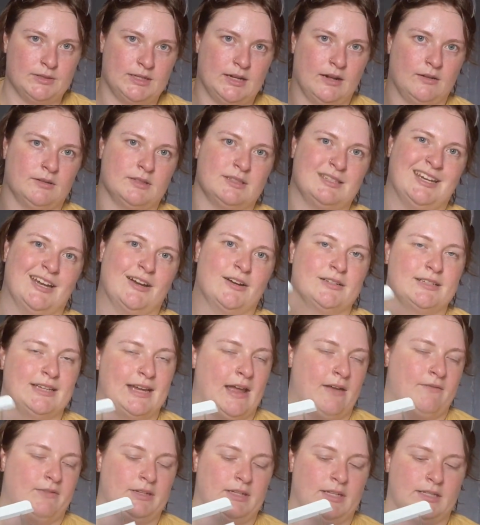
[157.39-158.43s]
downstairs. I
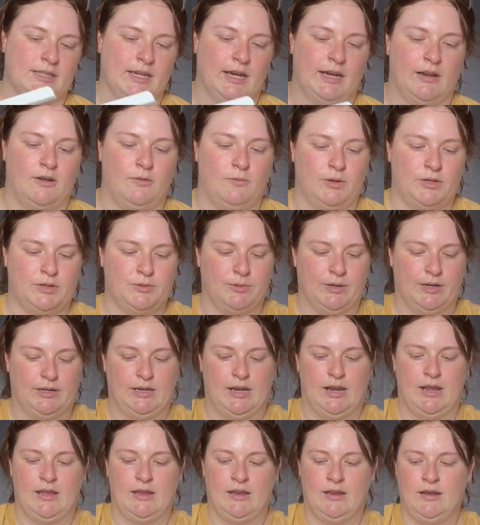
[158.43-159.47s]
haven't decided which one
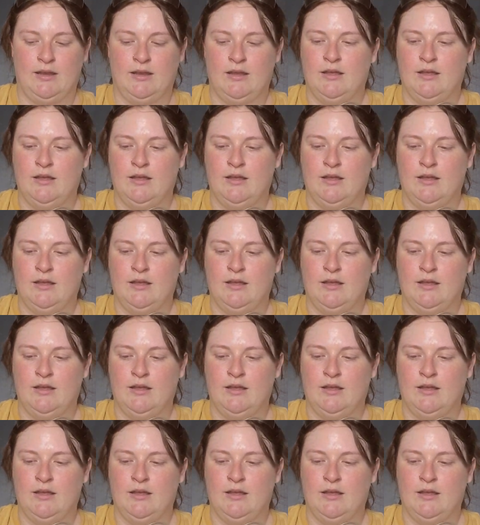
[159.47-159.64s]
yet.